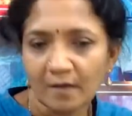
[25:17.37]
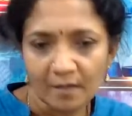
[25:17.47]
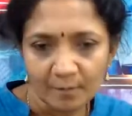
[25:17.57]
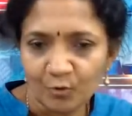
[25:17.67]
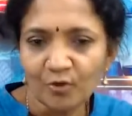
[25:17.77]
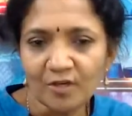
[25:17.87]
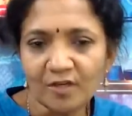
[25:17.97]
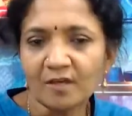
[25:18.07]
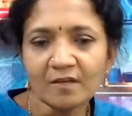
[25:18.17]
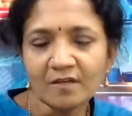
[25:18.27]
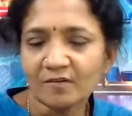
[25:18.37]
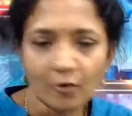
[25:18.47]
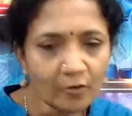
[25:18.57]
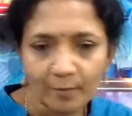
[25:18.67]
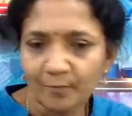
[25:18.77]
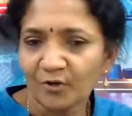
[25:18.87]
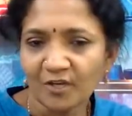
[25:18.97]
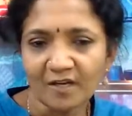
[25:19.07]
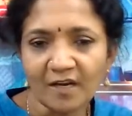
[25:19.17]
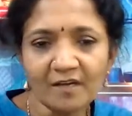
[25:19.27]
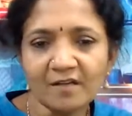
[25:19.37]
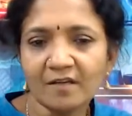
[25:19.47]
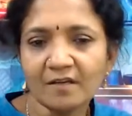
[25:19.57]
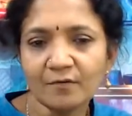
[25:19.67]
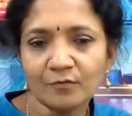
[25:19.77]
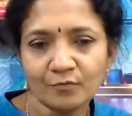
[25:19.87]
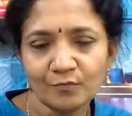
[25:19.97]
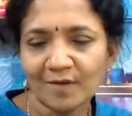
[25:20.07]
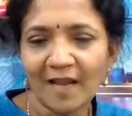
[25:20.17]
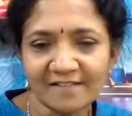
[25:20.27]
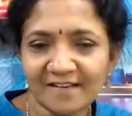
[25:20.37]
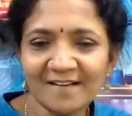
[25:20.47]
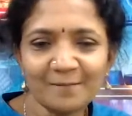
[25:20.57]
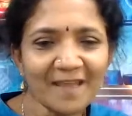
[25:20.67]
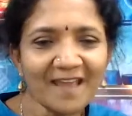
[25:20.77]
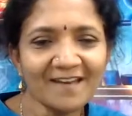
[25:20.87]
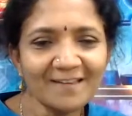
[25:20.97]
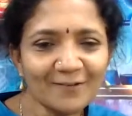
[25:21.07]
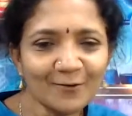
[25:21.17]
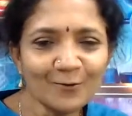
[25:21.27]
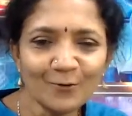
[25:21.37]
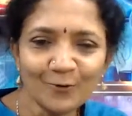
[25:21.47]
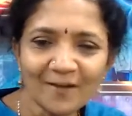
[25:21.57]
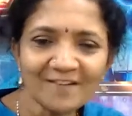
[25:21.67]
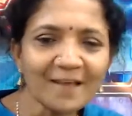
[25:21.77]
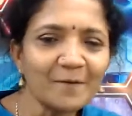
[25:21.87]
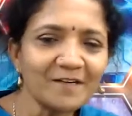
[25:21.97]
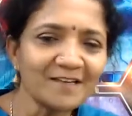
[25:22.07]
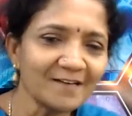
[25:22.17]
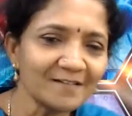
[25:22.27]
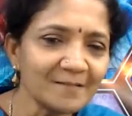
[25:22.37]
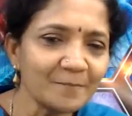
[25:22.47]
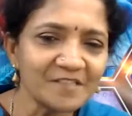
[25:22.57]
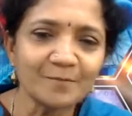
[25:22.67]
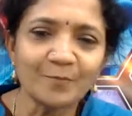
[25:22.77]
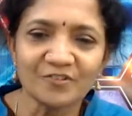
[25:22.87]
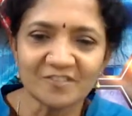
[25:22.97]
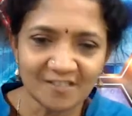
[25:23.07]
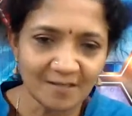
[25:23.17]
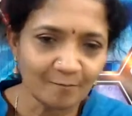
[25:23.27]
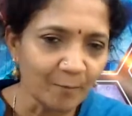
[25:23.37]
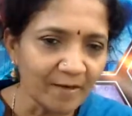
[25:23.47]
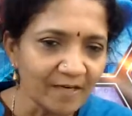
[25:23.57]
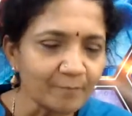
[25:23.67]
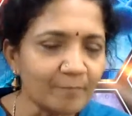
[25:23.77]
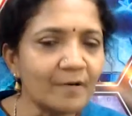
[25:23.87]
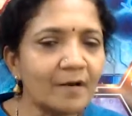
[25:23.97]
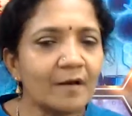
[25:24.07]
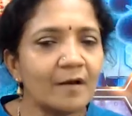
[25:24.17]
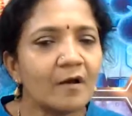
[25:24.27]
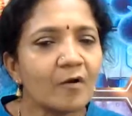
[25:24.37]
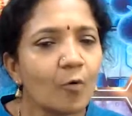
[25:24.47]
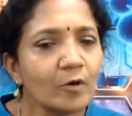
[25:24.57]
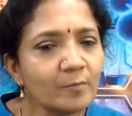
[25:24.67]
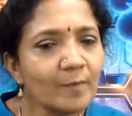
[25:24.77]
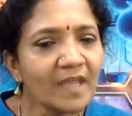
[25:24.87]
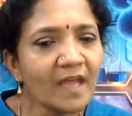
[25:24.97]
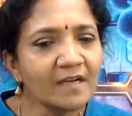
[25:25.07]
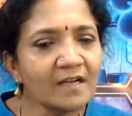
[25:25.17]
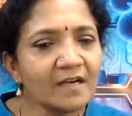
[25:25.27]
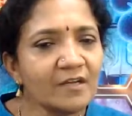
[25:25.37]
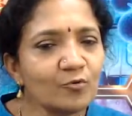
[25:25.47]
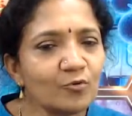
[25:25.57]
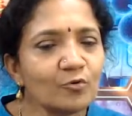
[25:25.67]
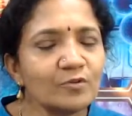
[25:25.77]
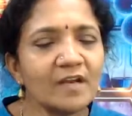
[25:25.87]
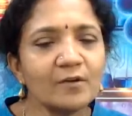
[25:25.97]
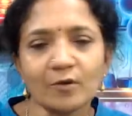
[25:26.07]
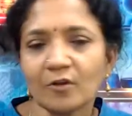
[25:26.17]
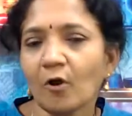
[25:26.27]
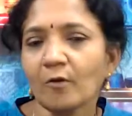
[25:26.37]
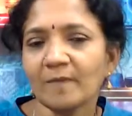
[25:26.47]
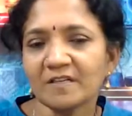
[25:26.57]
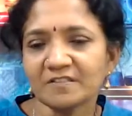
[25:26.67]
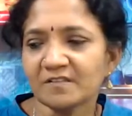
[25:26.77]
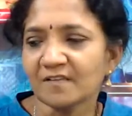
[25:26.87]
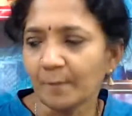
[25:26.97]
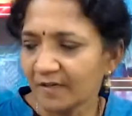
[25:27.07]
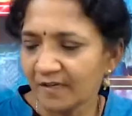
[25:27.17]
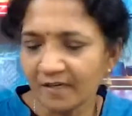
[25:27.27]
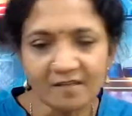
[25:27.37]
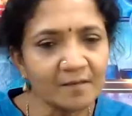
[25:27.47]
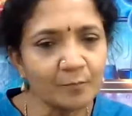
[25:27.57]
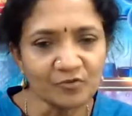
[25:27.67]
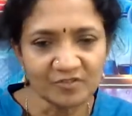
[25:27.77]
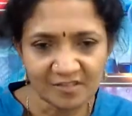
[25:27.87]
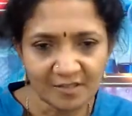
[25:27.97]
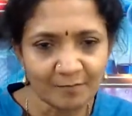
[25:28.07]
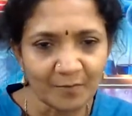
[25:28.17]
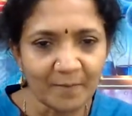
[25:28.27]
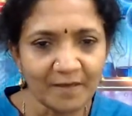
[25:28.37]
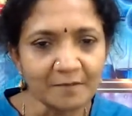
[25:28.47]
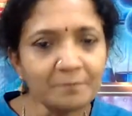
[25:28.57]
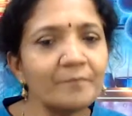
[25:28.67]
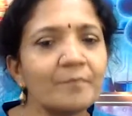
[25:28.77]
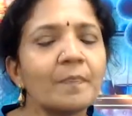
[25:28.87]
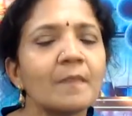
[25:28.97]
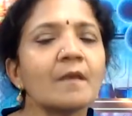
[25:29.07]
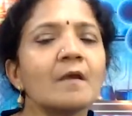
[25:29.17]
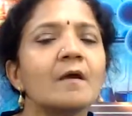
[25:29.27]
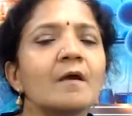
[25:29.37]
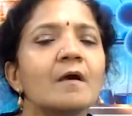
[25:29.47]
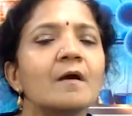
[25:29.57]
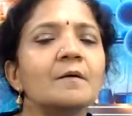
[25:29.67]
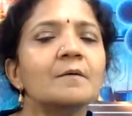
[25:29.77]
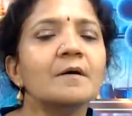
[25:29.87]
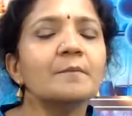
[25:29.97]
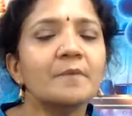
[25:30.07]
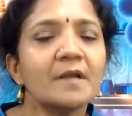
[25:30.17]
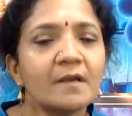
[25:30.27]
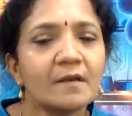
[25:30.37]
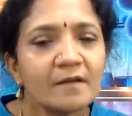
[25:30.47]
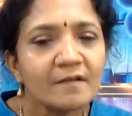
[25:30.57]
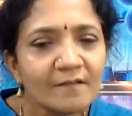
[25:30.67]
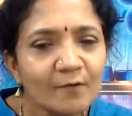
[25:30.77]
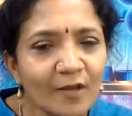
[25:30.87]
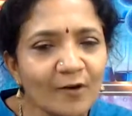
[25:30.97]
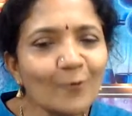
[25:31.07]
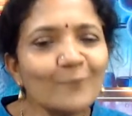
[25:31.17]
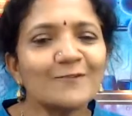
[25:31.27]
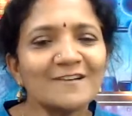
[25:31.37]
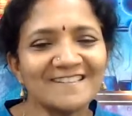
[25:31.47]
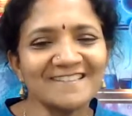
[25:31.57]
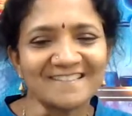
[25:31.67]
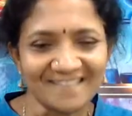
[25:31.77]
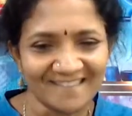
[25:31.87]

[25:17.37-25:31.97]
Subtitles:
commuting. It's not commuting, right? Classical mechanics, you can simultaneously measure position and momentum. Quantum mechanically, you know that you cannot measure simultaneously position and momentum, but you can go further